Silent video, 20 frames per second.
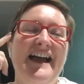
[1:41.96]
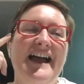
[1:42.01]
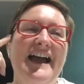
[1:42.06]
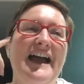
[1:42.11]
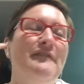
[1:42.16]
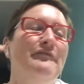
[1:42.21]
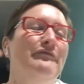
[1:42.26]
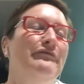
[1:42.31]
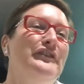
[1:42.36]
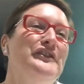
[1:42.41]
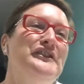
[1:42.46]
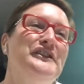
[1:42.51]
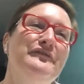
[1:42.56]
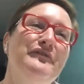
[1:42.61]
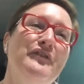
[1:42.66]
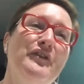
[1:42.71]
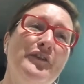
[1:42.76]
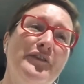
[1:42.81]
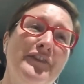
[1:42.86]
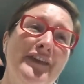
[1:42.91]
First of
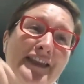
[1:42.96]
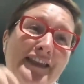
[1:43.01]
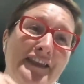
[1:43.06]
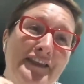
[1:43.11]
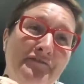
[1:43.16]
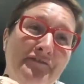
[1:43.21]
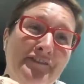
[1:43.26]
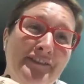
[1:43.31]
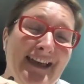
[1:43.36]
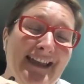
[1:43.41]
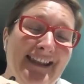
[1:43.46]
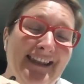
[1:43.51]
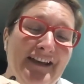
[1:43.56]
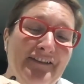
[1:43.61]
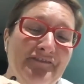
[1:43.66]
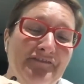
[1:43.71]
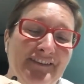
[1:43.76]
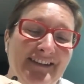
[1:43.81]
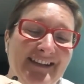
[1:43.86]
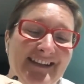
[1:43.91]
all, thank you for that
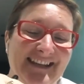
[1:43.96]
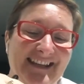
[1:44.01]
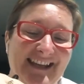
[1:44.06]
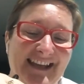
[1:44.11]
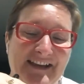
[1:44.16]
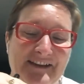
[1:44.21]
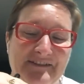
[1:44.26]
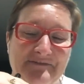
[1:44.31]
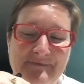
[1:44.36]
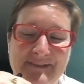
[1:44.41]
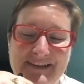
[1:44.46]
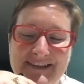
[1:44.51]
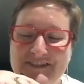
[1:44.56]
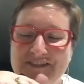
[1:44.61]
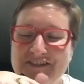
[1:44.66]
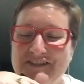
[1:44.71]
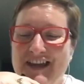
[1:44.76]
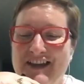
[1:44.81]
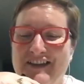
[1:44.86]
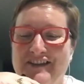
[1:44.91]
lovely
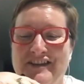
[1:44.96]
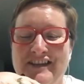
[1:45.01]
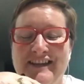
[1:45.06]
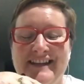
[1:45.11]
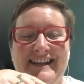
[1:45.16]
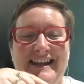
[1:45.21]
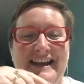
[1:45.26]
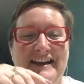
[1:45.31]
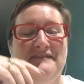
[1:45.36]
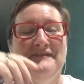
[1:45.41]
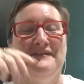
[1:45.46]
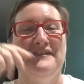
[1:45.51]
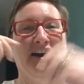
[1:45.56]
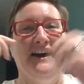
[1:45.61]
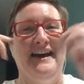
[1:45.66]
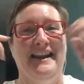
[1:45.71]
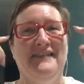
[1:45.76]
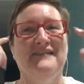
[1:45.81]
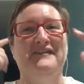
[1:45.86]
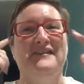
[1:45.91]
introduction. I
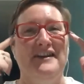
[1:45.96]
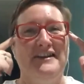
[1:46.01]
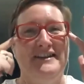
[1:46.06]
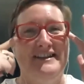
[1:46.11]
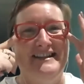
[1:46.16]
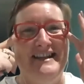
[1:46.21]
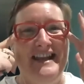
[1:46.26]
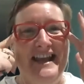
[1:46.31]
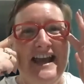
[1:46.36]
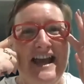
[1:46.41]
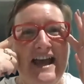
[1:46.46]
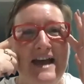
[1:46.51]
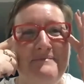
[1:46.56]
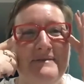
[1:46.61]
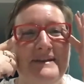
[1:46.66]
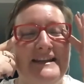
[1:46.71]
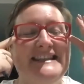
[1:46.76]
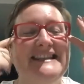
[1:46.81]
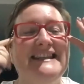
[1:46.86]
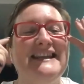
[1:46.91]
kind of got a bit
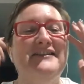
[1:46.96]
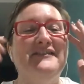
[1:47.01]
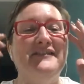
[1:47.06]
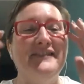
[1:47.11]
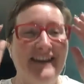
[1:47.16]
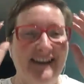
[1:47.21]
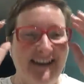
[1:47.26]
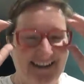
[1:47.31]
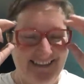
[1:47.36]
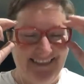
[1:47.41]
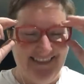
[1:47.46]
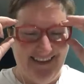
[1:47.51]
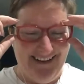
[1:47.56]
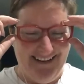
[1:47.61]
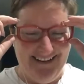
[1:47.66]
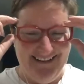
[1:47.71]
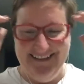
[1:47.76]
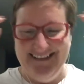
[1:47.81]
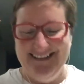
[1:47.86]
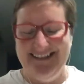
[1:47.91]
teary-eyed
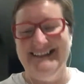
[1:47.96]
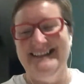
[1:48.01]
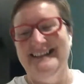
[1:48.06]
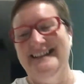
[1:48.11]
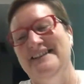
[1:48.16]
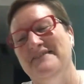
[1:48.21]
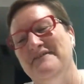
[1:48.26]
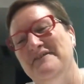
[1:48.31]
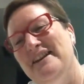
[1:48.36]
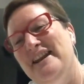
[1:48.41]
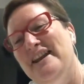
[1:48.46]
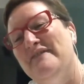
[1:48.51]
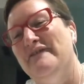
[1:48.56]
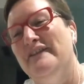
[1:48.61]
there listening and whatever.